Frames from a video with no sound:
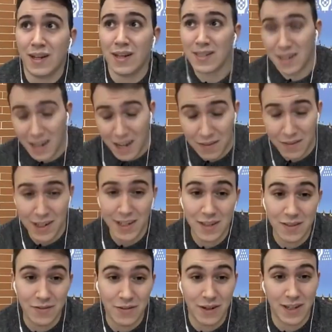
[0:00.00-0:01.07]

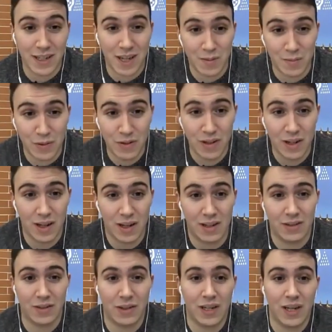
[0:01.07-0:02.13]
scalability, for example,
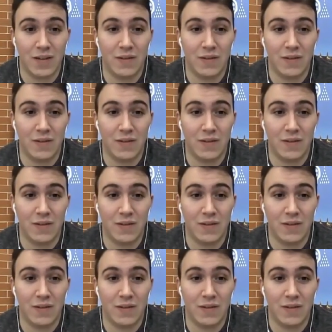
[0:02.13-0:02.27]
talking